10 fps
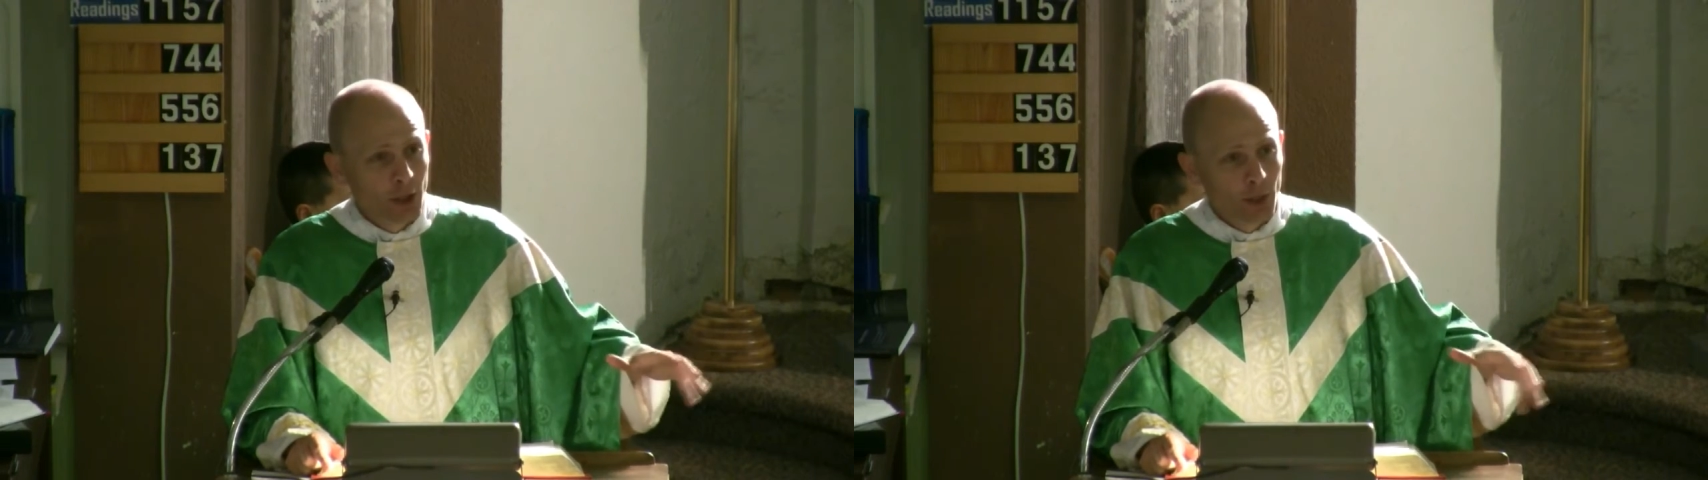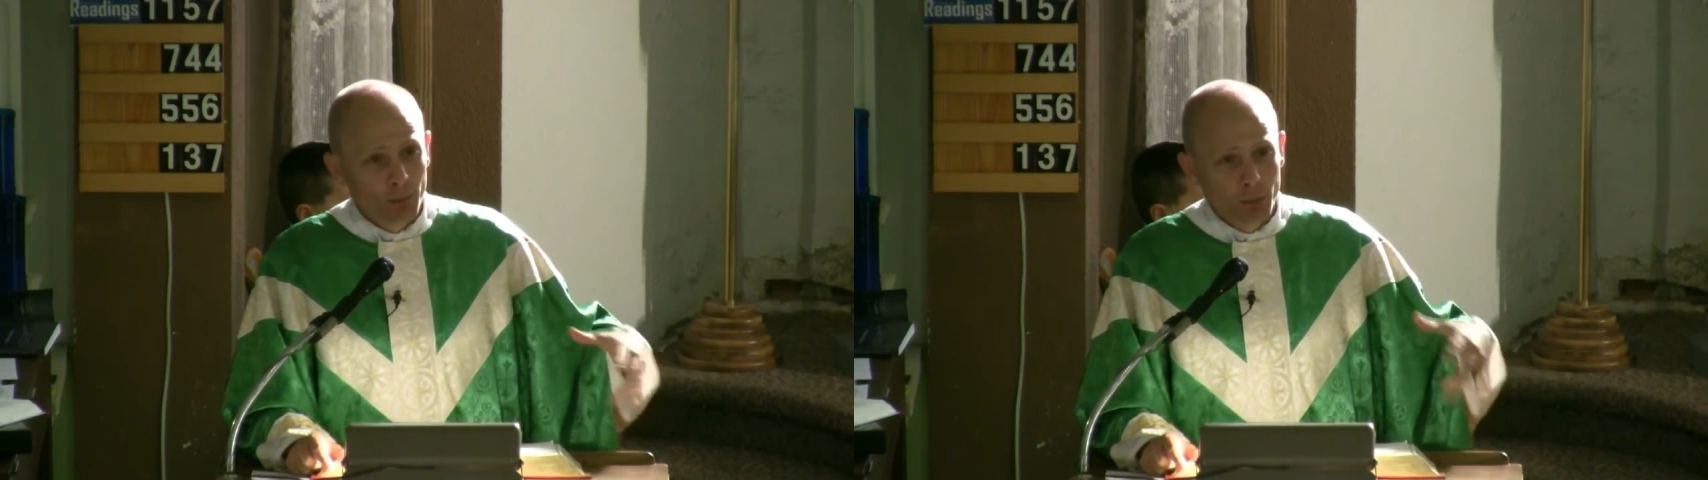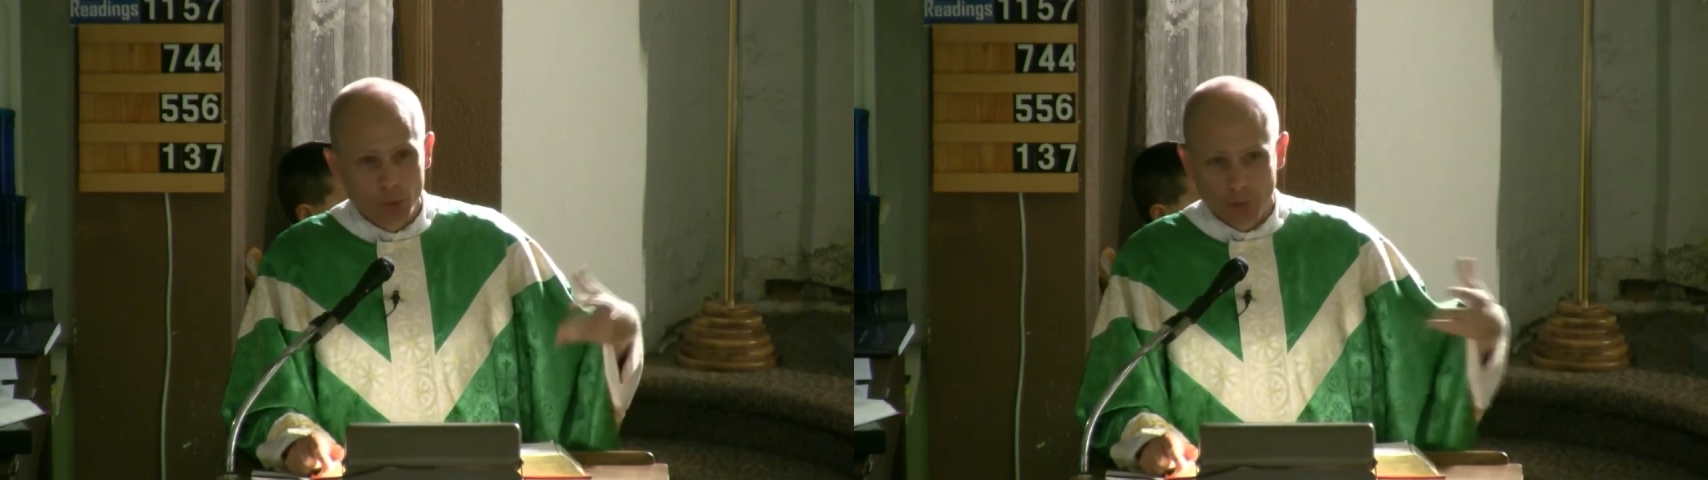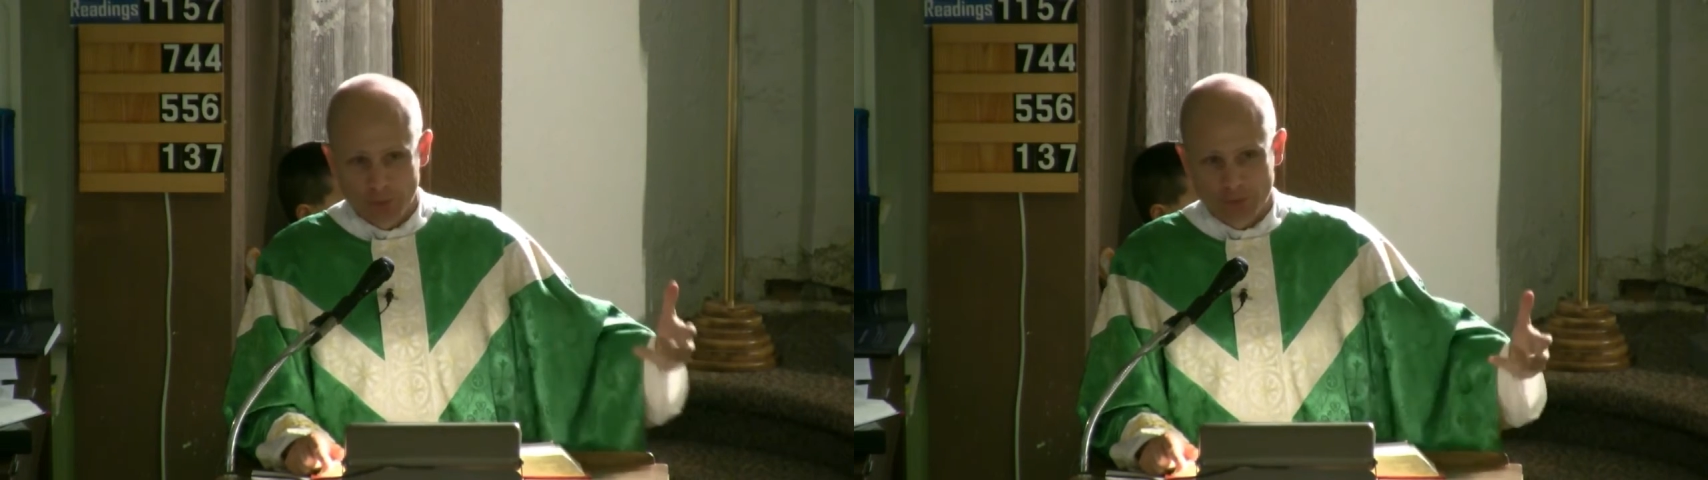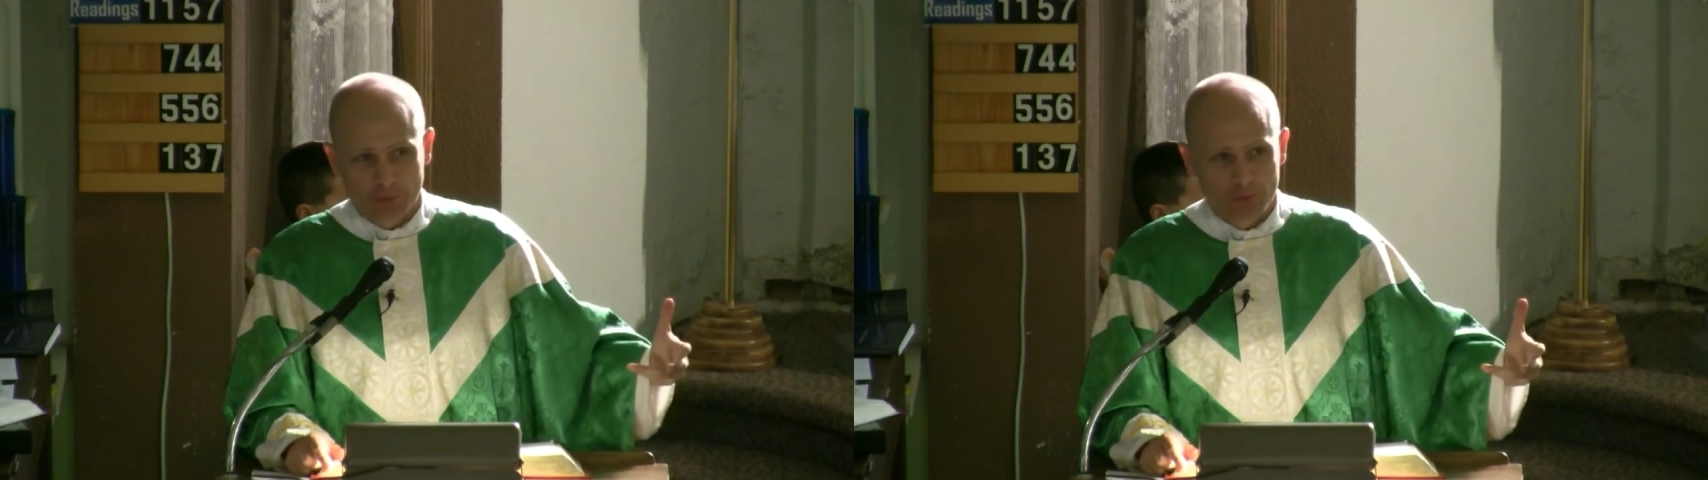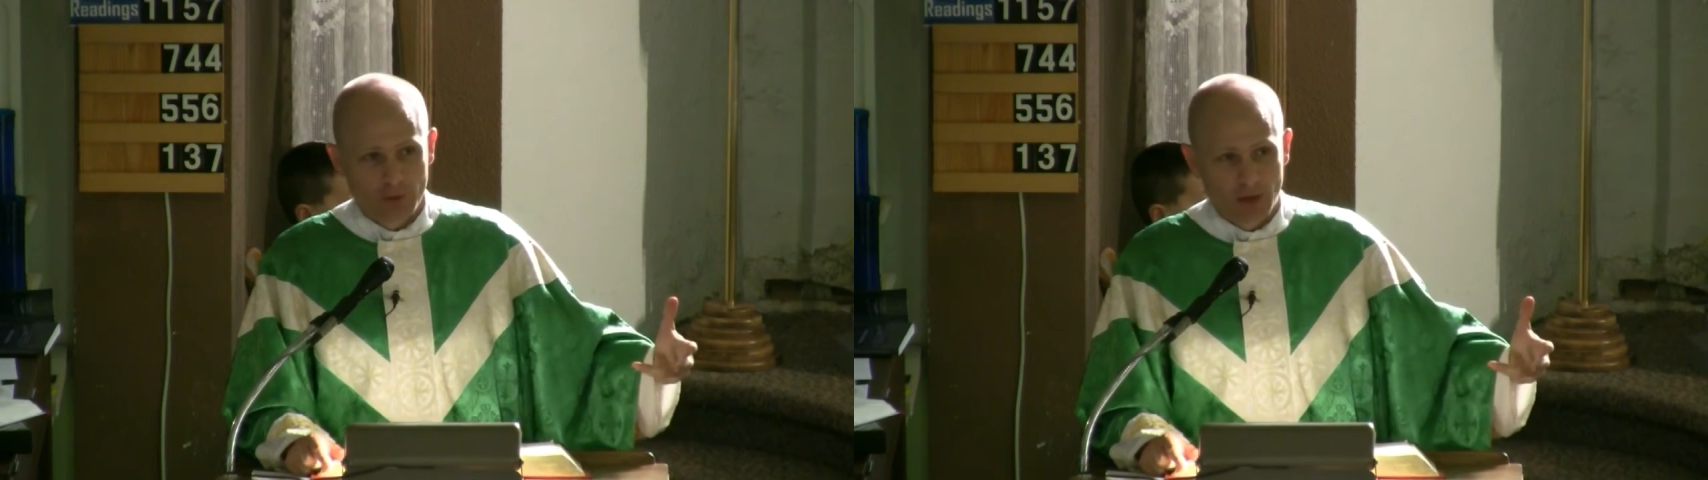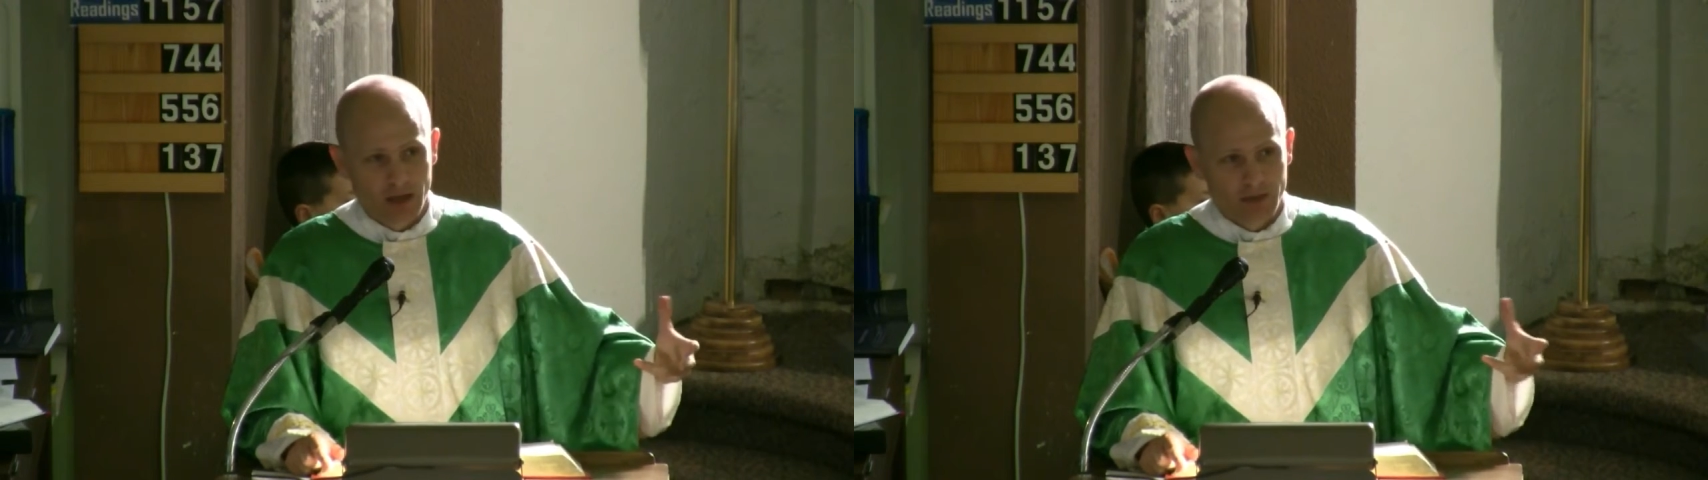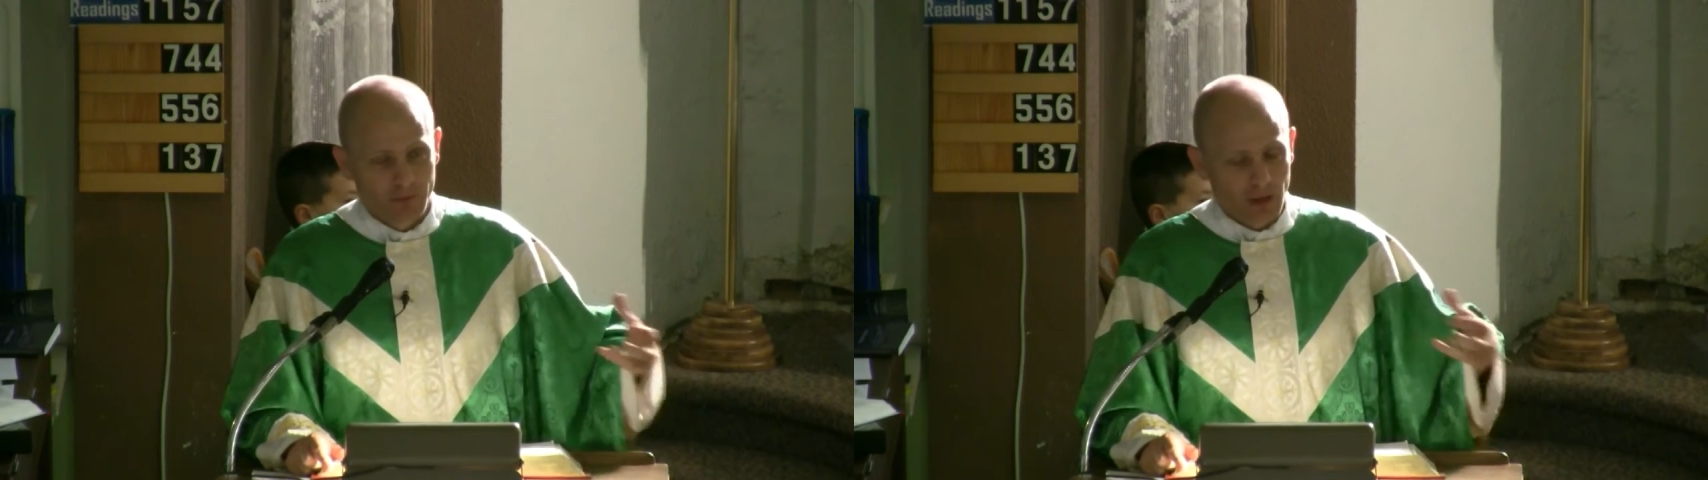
booths of